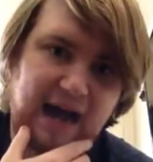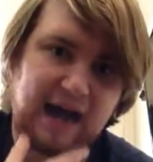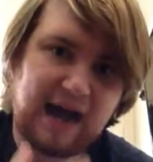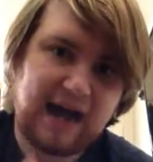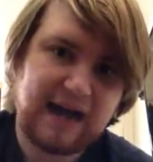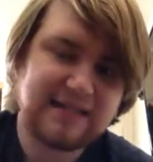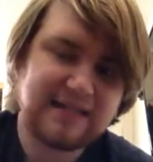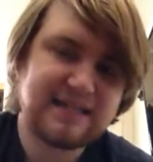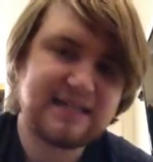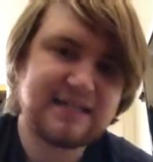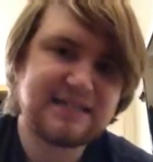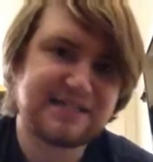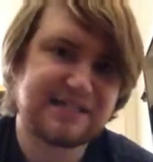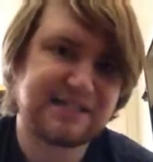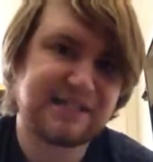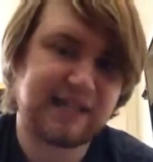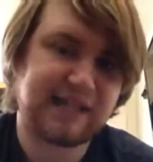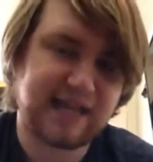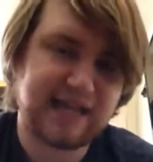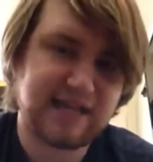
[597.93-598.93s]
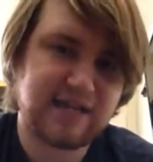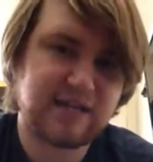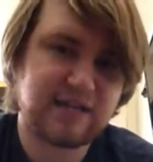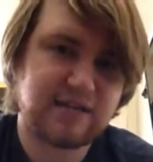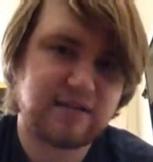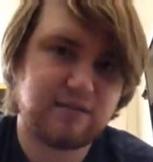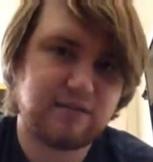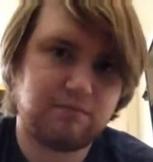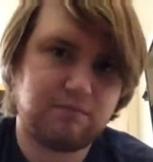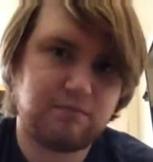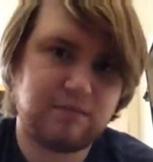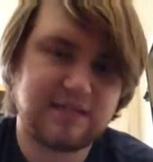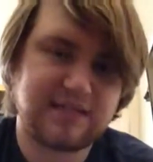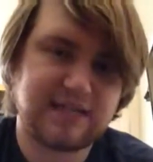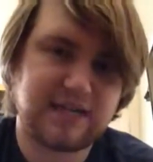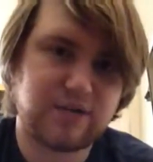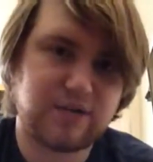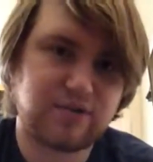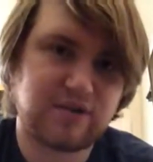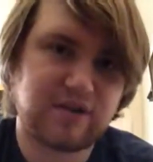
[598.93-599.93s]
I tend to like the
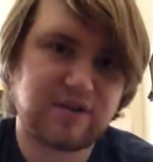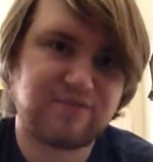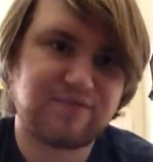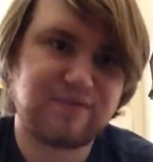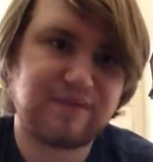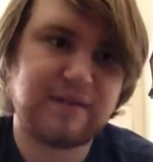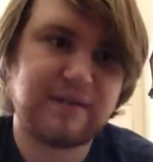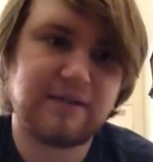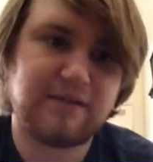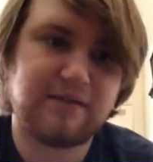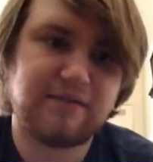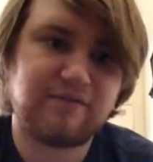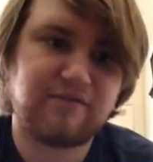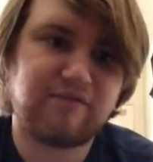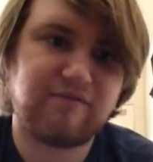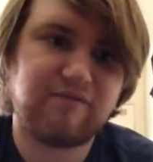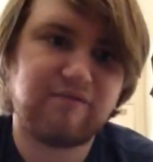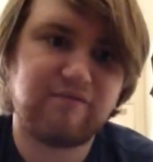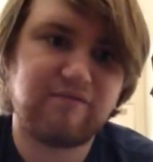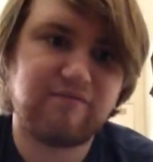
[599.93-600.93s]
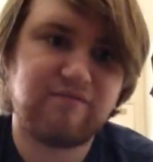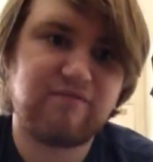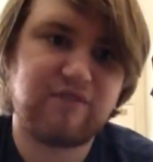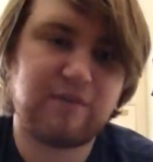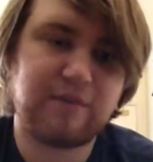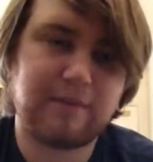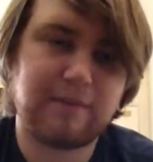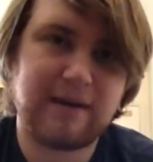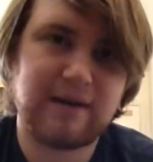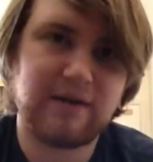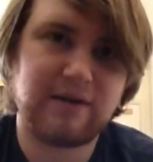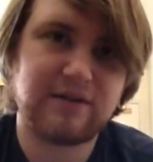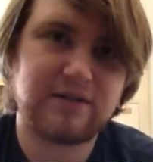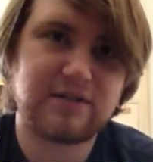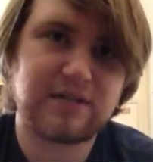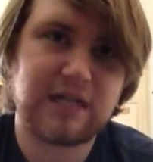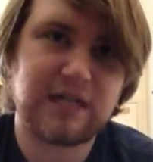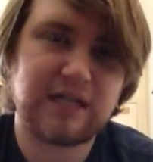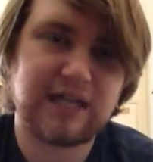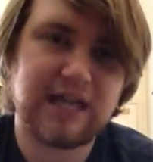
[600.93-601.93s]
soundtrack from the Metal Gear
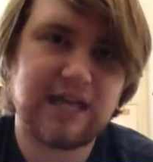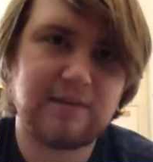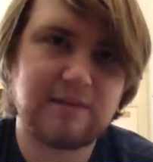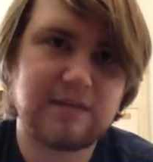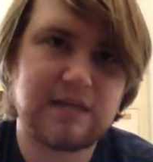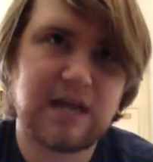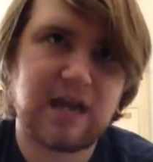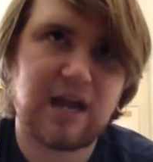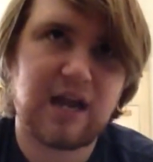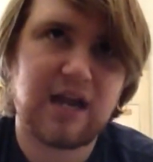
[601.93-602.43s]
Solid games.